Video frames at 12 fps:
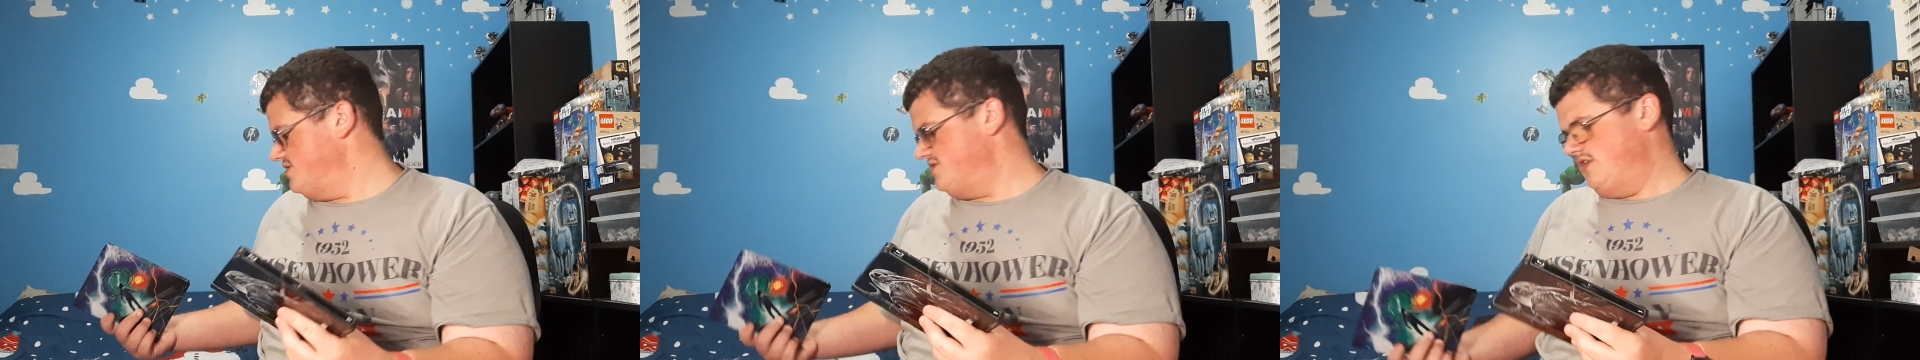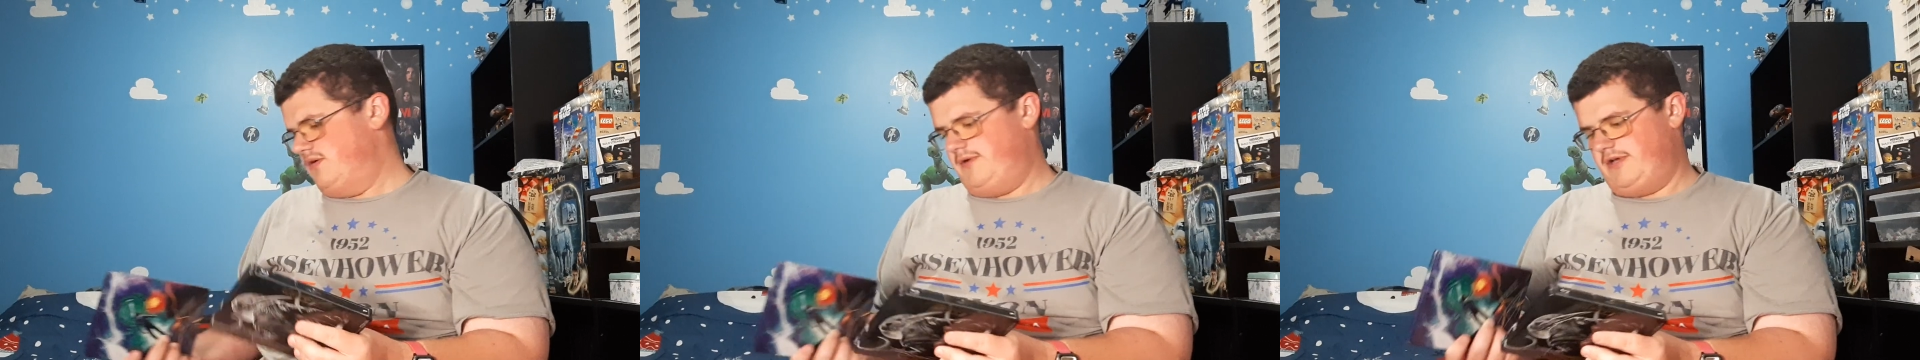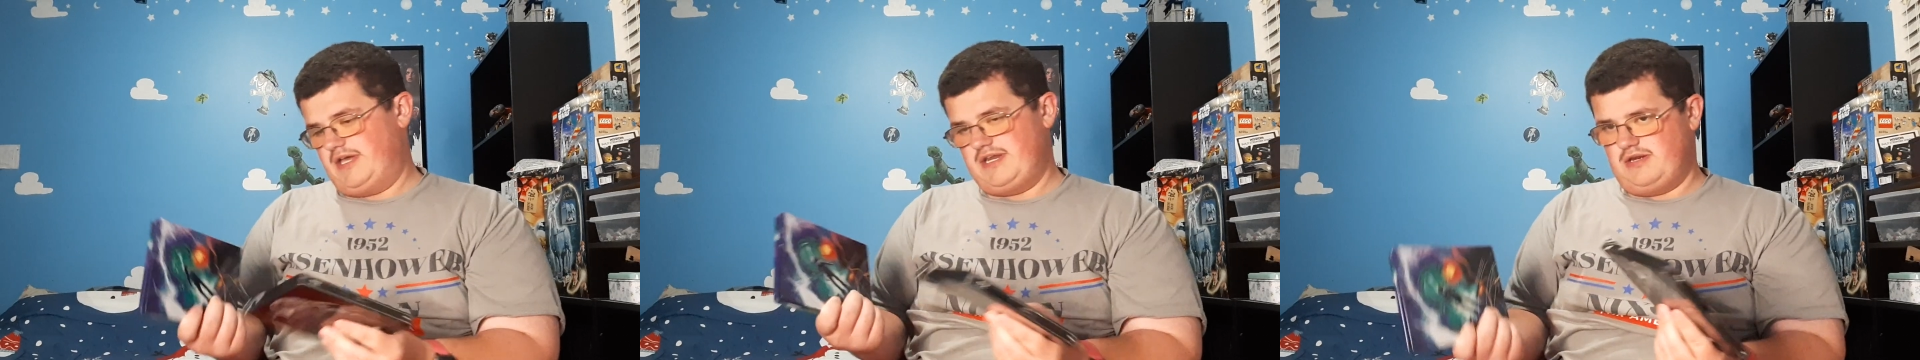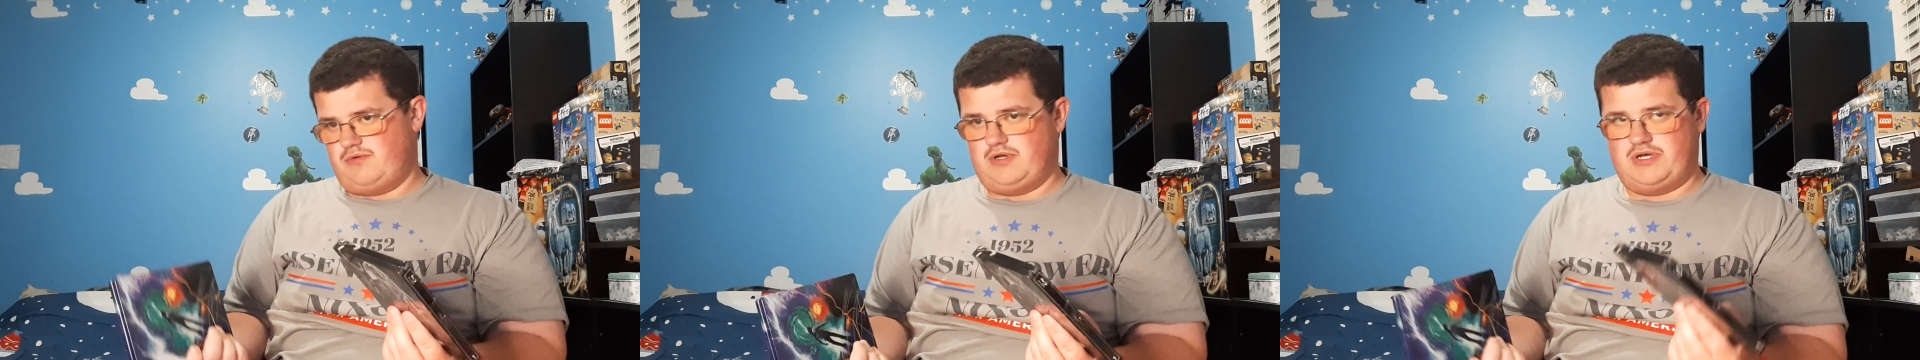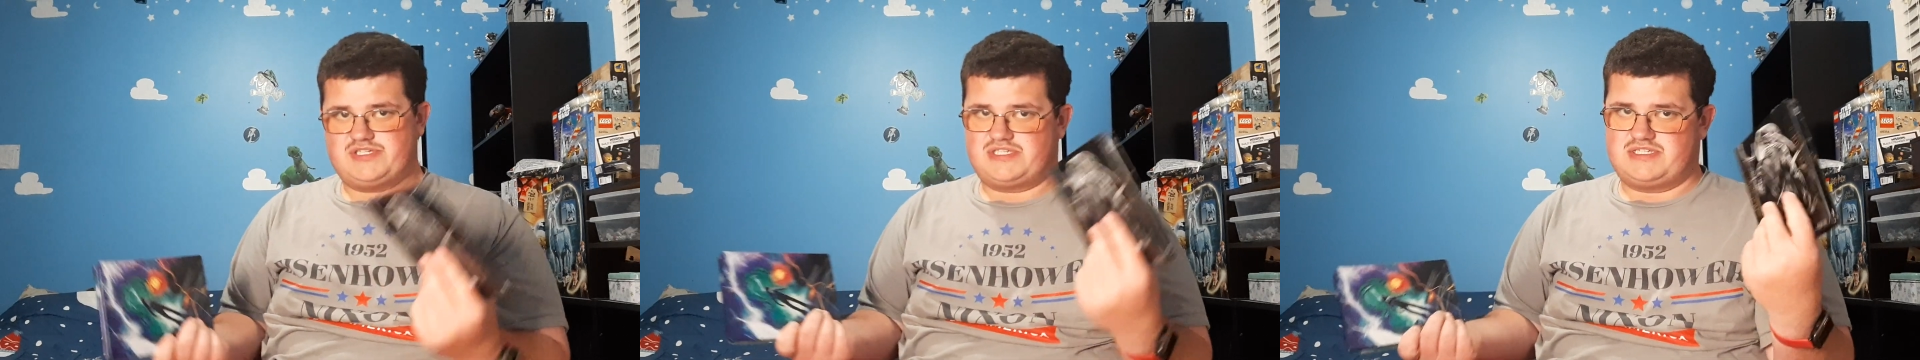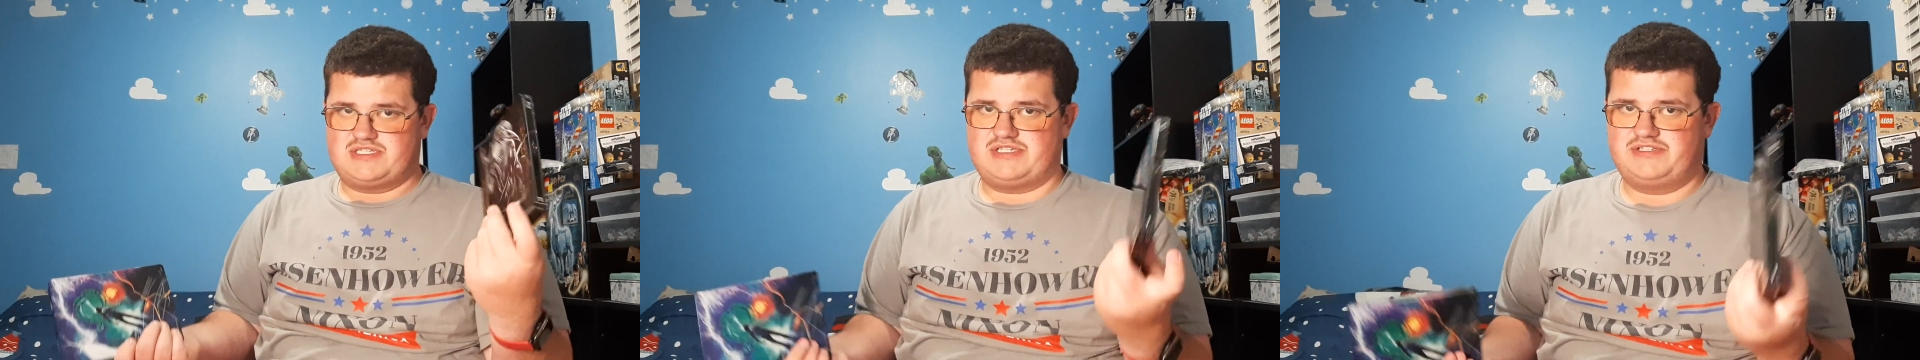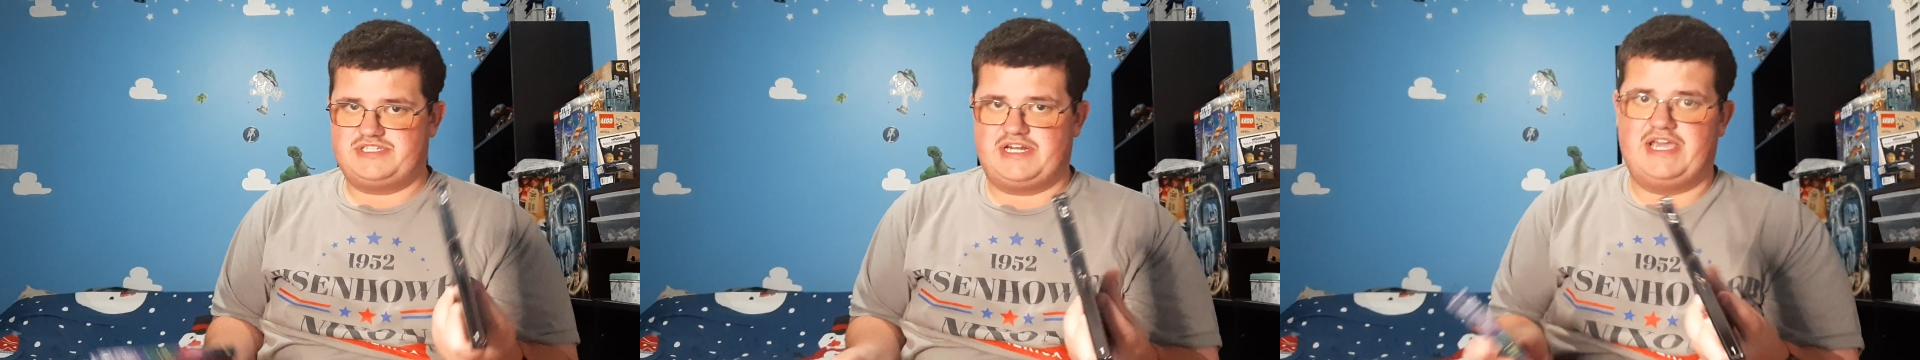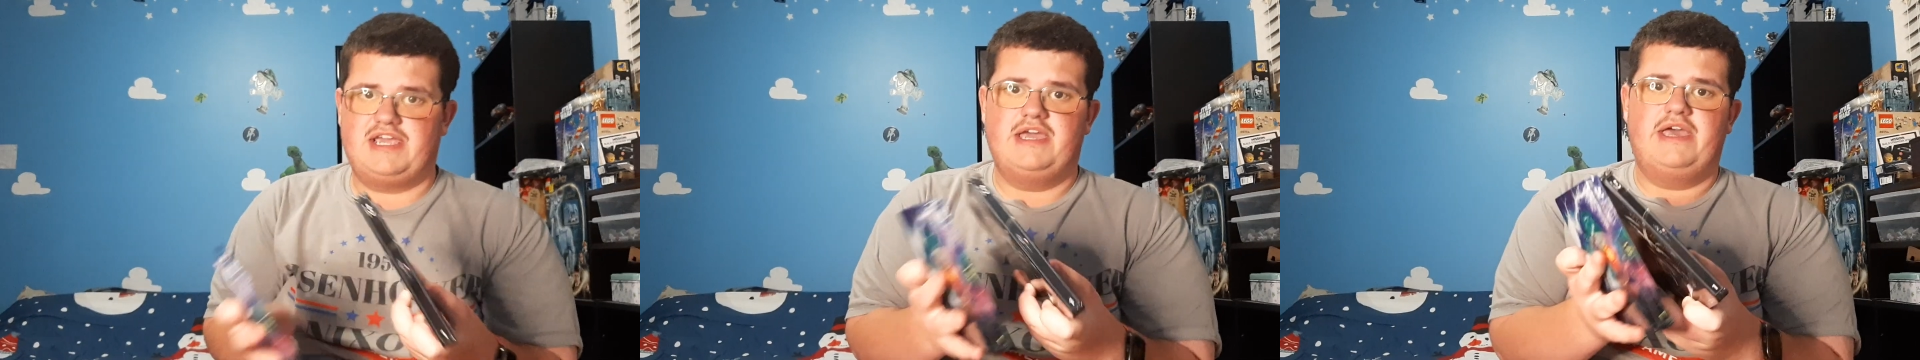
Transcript: Steelbook. I didn't realize this until today.